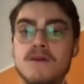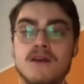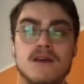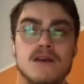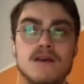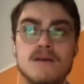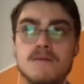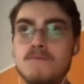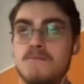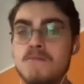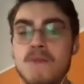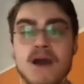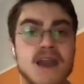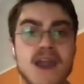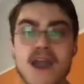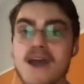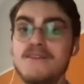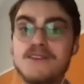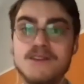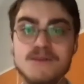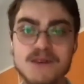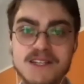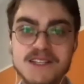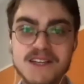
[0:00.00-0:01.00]
might have
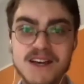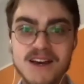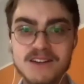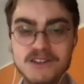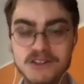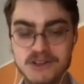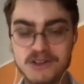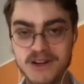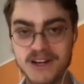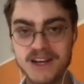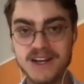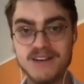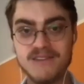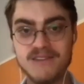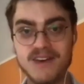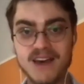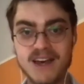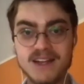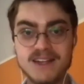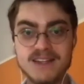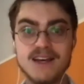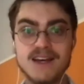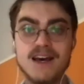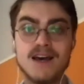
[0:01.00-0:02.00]
to be done during an
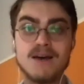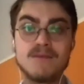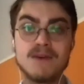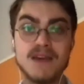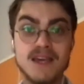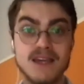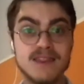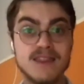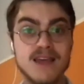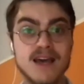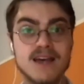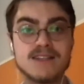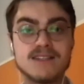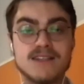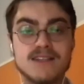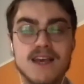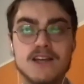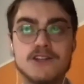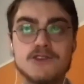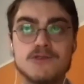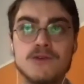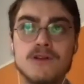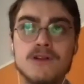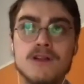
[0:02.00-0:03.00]
event in that
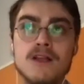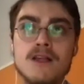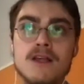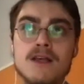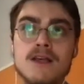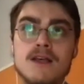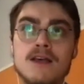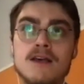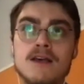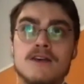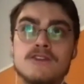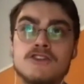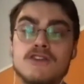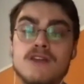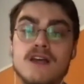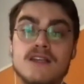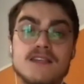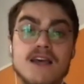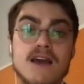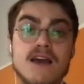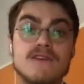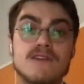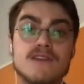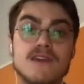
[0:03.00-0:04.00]
schedule. So that's
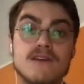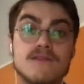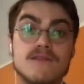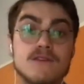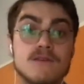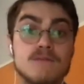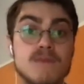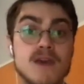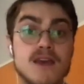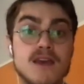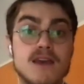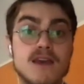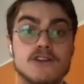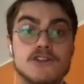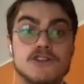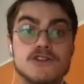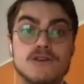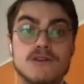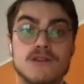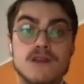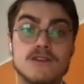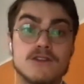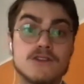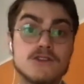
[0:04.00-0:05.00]
everything from making sure
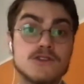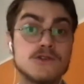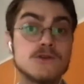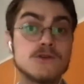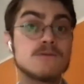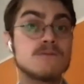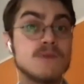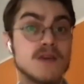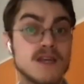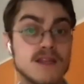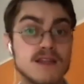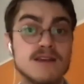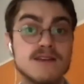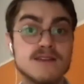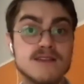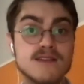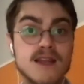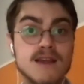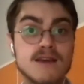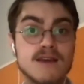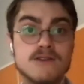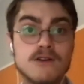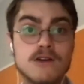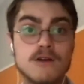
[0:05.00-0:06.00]
that the Zoom meeting
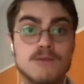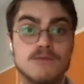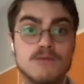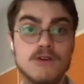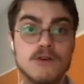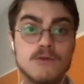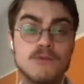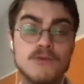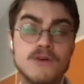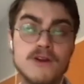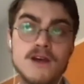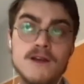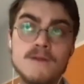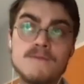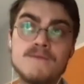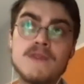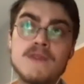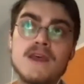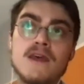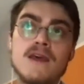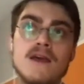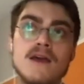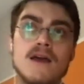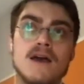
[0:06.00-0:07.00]
settings are appropriate,
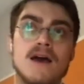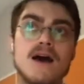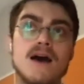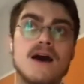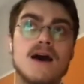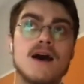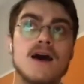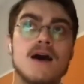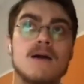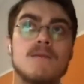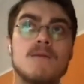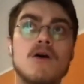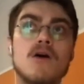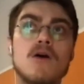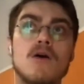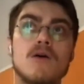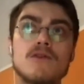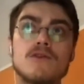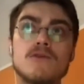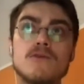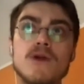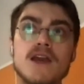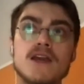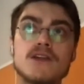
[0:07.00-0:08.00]
all
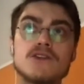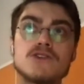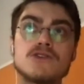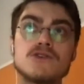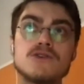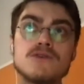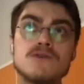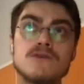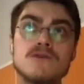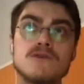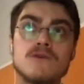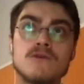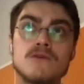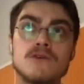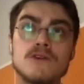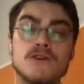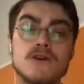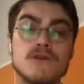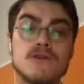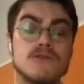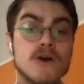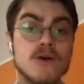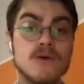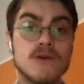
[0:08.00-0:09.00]
the way to
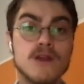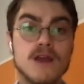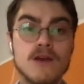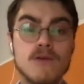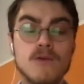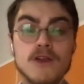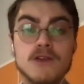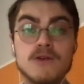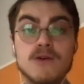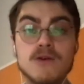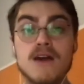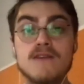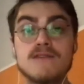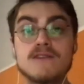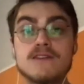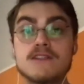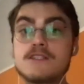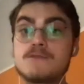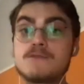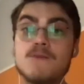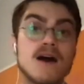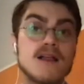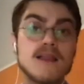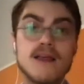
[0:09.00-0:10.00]
noting when you have to
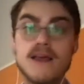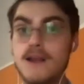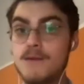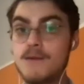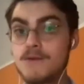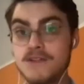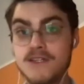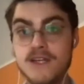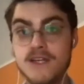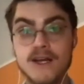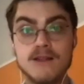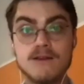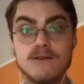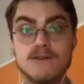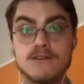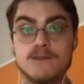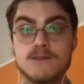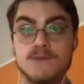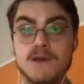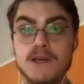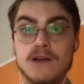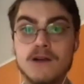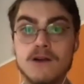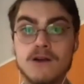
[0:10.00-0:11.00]
spotlight a particular
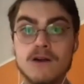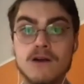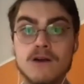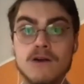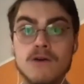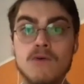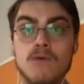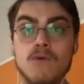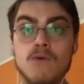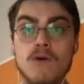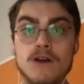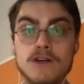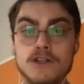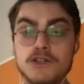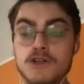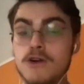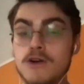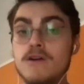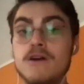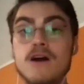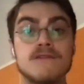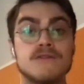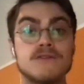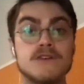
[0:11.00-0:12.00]
speaker or
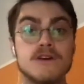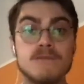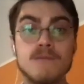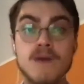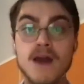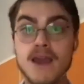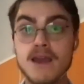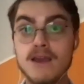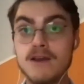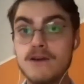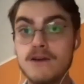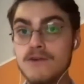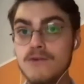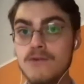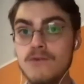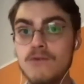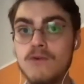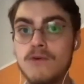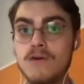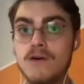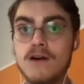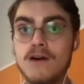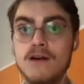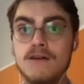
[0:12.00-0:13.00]
turn off their mic
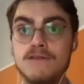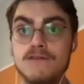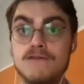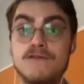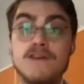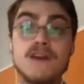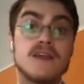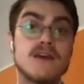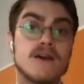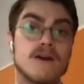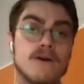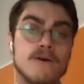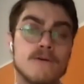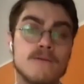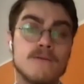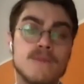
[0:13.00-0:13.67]
or video.